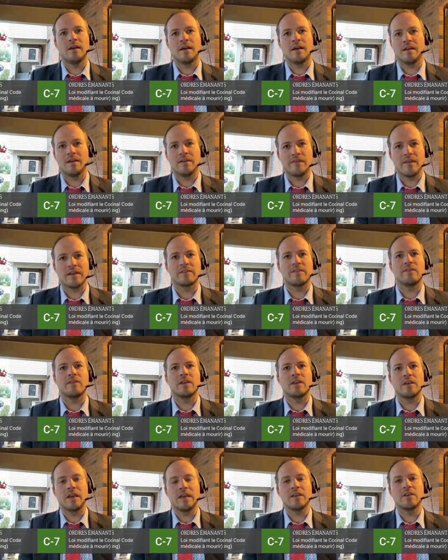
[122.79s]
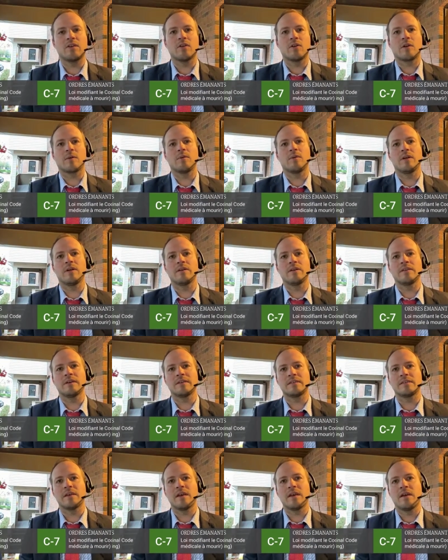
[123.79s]
an effectively incurable
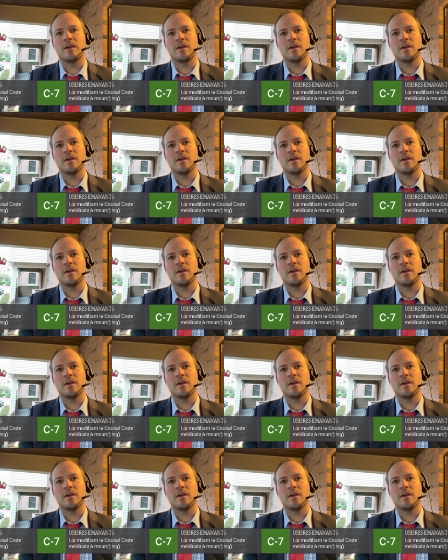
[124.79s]
illness,